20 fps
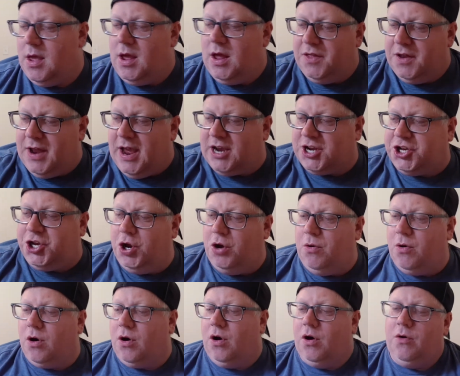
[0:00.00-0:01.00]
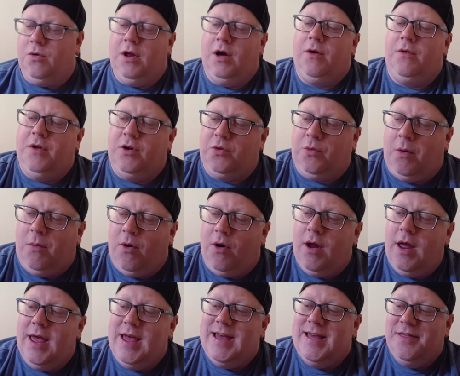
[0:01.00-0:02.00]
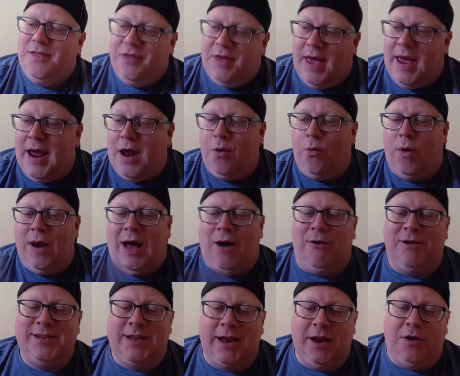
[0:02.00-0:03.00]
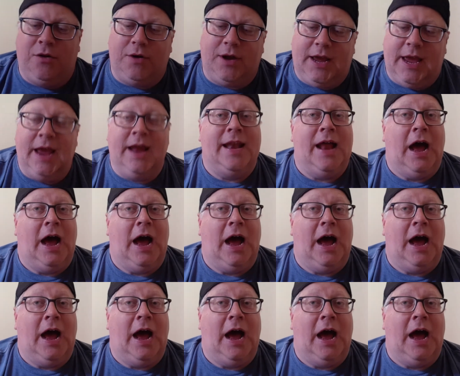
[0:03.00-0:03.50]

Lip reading: The next two, or no, there's one more. Then when I was a little kid,